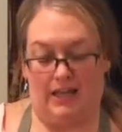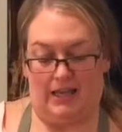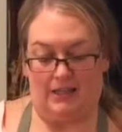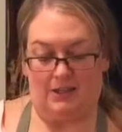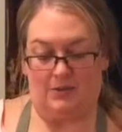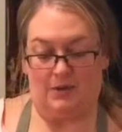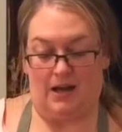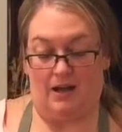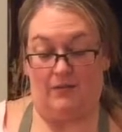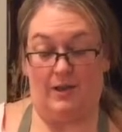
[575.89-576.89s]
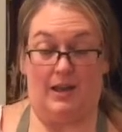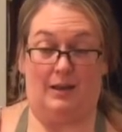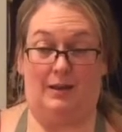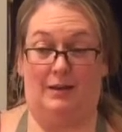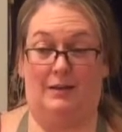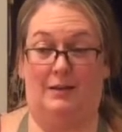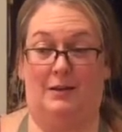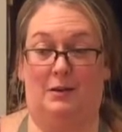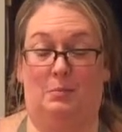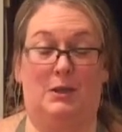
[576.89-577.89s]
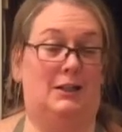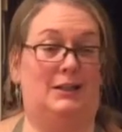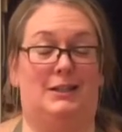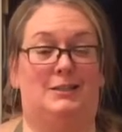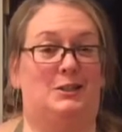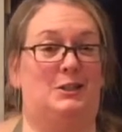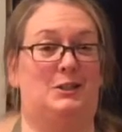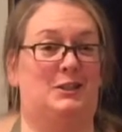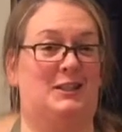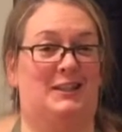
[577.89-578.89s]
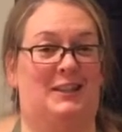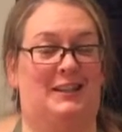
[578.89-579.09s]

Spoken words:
and you have a Middle Eastern,